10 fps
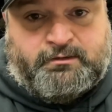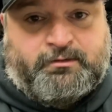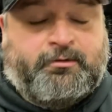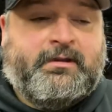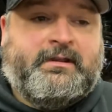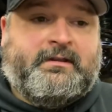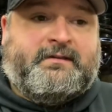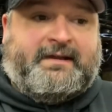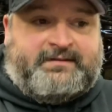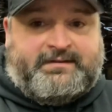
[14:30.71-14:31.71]
So
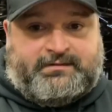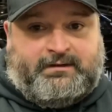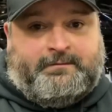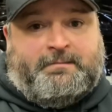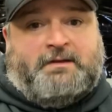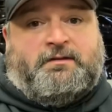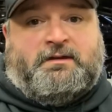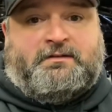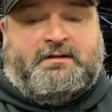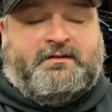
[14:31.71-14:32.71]
that's easy. That's
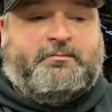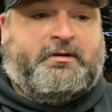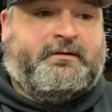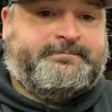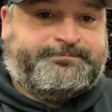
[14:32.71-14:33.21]
the easy part.